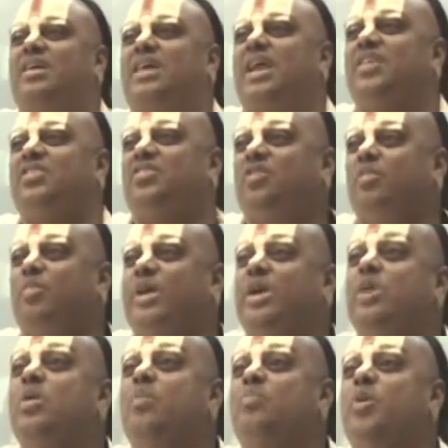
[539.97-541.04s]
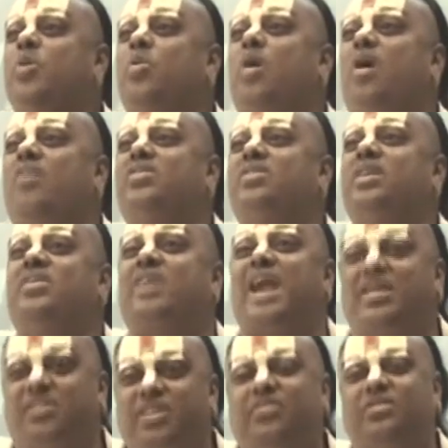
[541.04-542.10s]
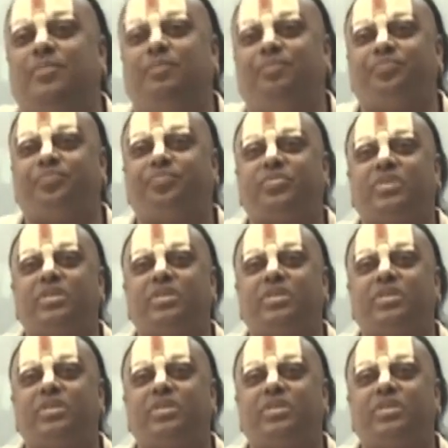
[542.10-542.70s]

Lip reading: The third crisis will be pure oxygen crisis.